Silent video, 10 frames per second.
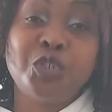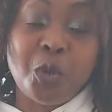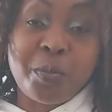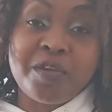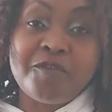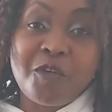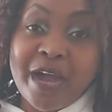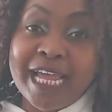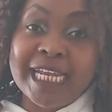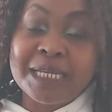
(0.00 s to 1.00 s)
shopping for
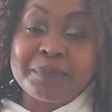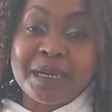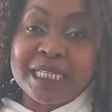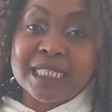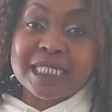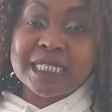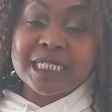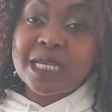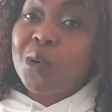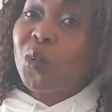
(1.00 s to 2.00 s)
underpants.
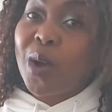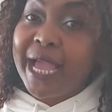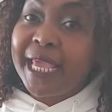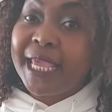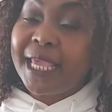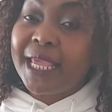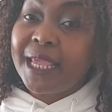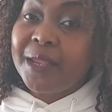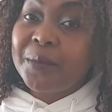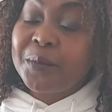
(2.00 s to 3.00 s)
Why?
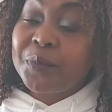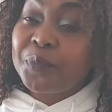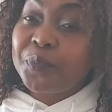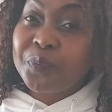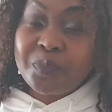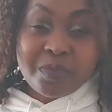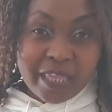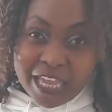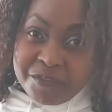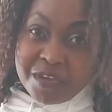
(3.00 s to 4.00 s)

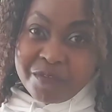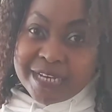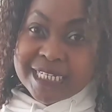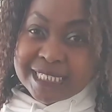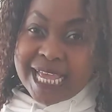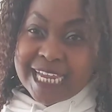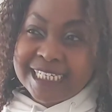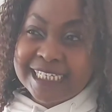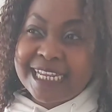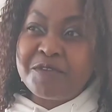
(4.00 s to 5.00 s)
Have you ever
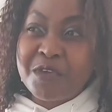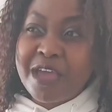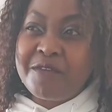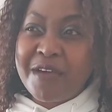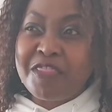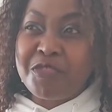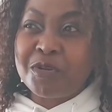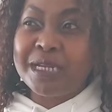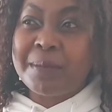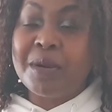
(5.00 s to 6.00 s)
decided, have you ever
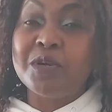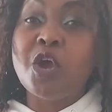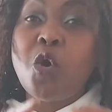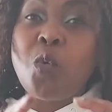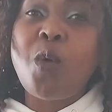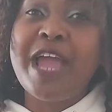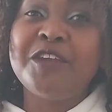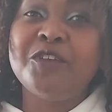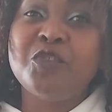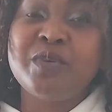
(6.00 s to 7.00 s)
thought about why
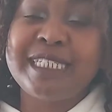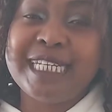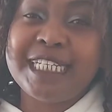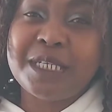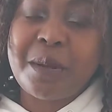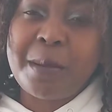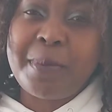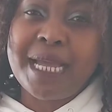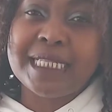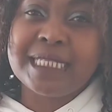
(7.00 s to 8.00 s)
don't we change our
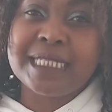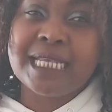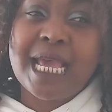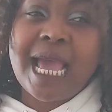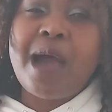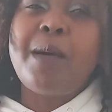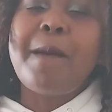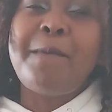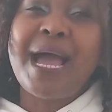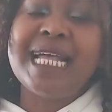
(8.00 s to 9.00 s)
pants?
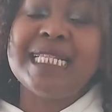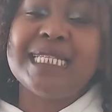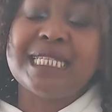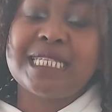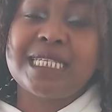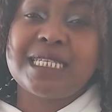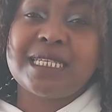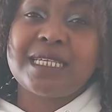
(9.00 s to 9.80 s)
Our pants,